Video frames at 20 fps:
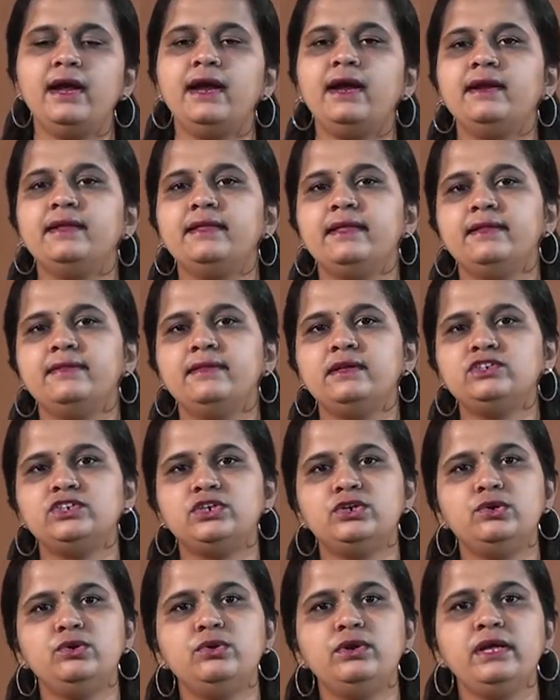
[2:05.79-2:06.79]
and then the
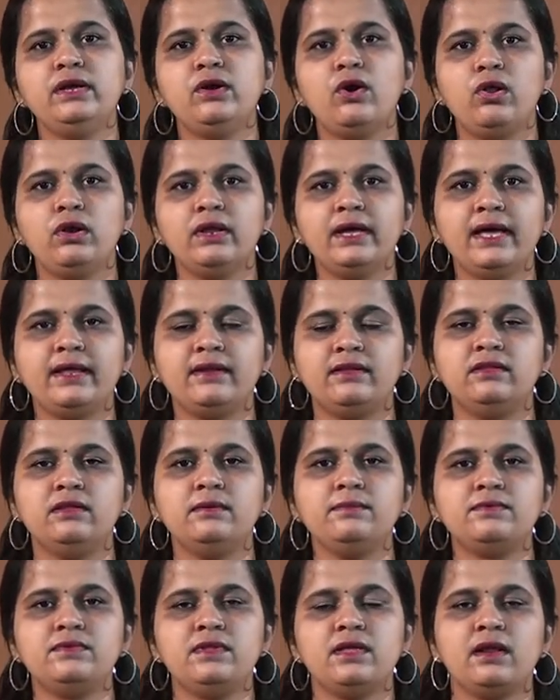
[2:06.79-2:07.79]
scheduling
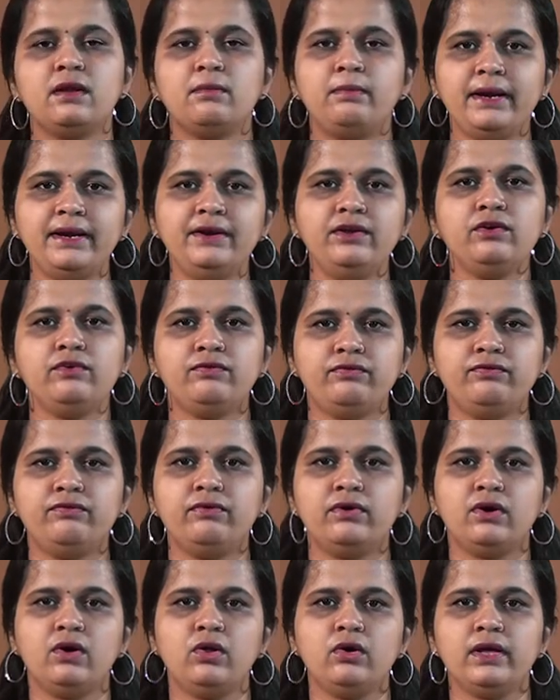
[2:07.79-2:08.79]
algorithms there are plenty of uh,